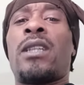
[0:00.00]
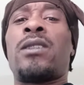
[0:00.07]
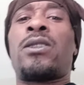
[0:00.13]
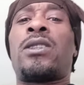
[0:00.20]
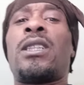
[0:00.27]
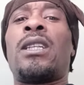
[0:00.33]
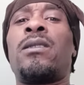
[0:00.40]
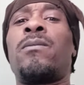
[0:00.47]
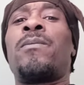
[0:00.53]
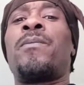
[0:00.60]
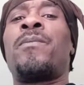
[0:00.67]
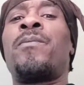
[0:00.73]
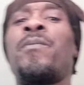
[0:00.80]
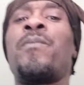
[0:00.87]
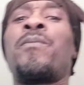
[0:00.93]
looking shit.
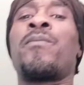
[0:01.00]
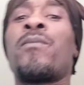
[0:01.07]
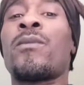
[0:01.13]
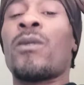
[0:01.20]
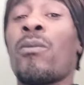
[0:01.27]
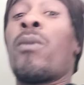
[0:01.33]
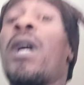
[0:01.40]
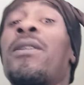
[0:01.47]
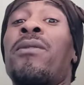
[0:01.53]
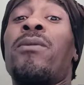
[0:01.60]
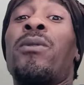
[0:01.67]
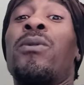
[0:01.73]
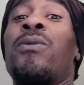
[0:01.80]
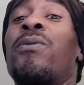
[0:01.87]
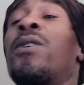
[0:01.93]
Whether
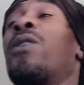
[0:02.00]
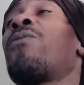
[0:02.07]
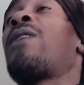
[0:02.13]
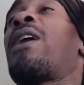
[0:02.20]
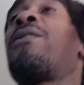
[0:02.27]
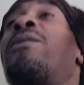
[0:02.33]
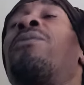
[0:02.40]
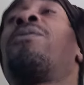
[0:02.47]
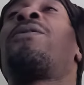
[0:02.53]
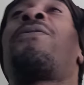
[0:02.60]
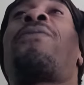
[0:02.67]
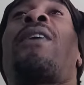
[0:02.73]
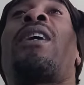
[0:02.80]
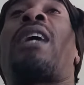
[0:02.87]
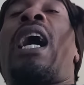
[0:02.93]
it was real, whether it was
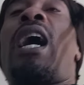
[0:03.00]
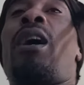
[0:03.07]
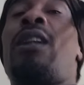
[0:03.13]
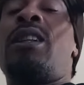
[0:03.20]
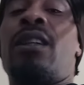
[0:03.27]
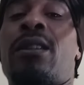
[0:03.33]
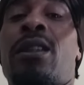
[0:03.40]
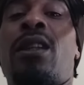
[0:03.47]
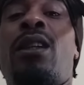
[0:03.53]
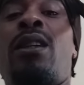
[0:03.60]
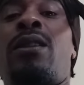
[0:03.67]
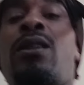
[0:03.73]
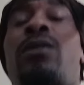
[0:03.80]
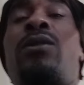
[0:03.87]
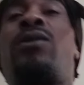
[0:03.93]
fake. How it looked
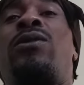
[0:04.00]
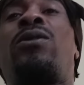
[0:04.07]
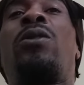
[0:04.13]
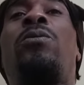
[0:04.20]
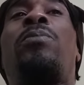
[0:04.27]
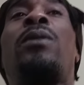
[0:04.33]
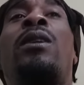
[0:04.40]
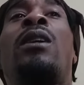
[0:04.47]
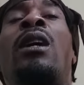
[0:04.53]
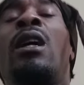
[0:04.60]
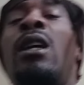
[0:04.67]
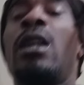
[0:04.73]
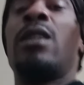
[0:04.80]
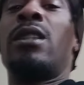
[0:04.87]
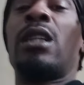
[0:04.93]
stupid.
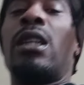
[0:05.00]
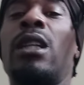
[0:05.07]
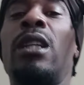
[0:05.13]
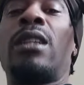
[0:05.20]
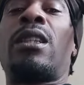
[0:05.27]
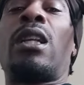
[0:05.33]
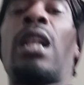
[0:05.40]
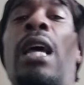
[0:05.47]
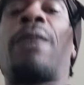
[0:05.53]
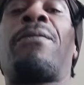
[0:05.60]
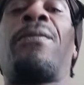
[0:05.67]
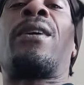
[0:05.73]
Nigga looked it like